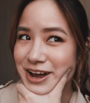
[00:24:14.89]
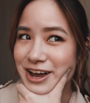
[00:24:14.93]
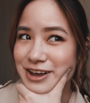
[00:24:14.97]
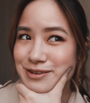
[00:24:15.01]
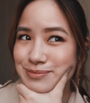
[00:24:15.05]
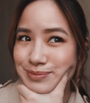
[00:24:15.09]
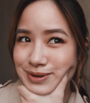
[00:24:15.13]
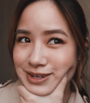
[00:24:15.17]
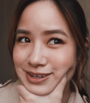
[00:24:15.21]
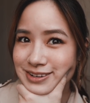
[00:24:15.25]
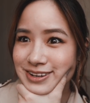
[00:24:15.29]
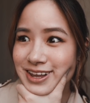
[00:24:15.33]

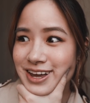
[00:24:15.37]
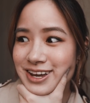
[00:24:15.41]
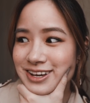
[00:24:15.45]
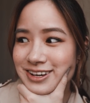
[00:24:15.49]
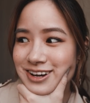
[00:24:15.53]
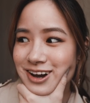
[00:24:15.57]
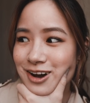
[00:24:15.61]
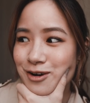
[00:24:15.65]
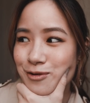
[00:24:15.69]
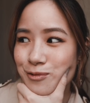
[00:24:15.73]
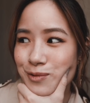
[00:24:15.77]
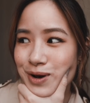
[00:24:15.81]
I've been
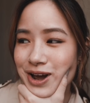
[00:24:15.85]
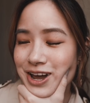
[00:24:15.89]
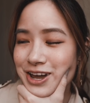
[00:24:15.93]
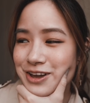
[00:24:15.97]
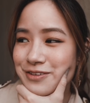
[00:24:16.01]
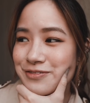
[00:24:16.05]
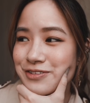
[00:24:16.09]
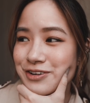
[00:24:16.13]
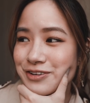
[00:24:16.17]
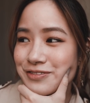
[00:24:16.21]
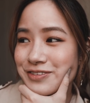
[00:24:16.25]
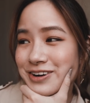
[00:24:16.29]
like
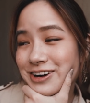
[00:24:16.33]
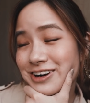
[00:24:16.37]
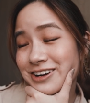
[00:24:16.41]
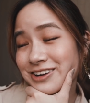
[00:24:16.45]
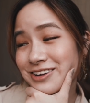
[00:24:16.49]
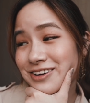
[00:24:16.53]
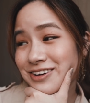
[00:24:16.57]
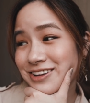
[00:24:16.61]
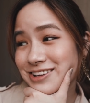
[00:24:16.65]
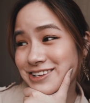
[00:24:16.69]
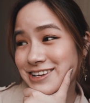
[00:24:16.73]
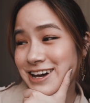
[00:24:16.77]
away for a very
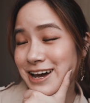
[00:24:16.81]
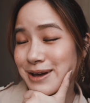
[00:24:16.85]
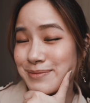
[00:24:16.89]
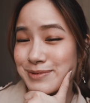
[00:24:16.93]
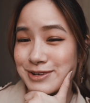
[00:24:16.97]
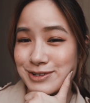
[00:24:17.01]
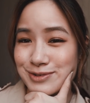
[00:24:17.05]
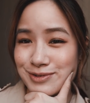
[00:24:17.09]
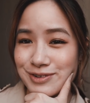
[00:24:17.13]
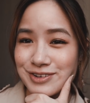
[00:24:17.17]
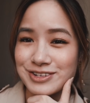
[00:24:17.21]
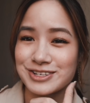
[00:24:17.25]
long time
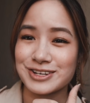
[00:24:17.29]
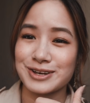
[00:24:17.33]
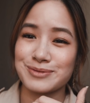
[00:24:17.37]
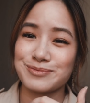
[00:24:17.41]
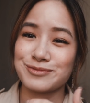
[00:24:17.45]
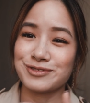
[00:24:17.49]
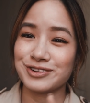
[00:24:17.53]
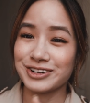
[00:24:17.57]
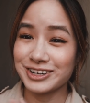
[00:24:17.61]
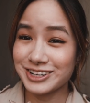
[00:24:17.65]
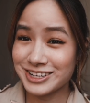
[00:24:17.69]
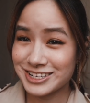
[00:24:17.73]
as well, so
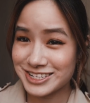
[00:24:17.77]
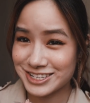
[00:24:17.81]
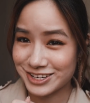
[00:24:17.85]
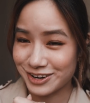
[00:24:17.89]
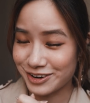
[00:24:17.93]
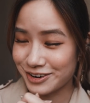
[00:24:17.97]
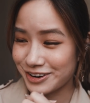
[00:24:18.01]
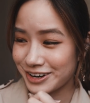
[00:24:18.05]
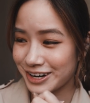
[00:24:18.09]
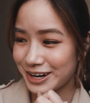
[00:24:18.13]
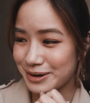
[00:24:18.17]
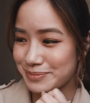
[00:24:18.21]
I'm really
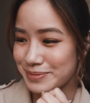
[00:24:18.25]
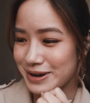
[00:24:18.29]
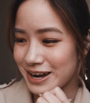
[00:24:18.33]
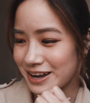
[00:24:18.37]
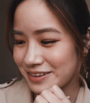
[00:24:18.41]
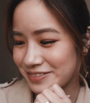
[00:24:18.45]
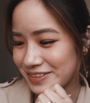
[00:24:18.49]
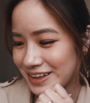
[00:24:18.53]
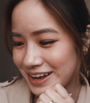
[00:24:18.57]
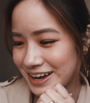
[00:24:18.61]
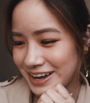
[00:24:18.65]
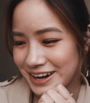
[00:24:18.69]
sorry
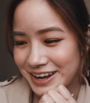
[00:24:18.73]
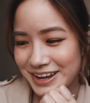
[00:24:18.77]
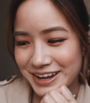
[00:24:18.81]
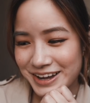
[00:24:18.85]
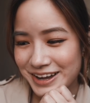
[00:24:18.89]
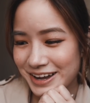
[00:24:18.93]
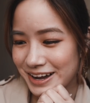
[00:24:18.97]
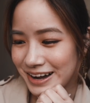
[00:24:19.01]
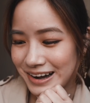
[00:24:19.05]
about that.